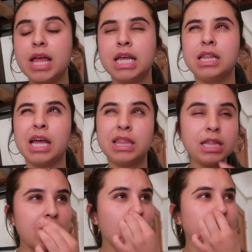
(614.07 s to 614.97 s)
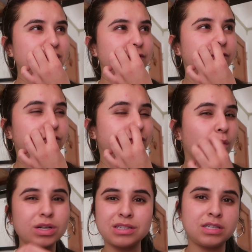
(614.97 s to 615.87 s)
and I think that was
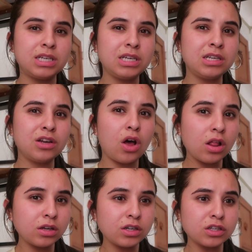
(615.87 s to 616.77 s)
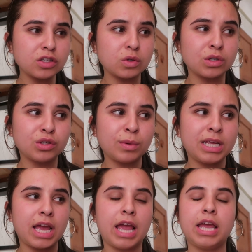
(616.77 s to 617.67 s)
$14 or
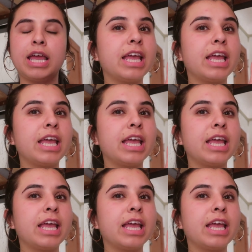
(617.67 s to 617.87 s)
$28.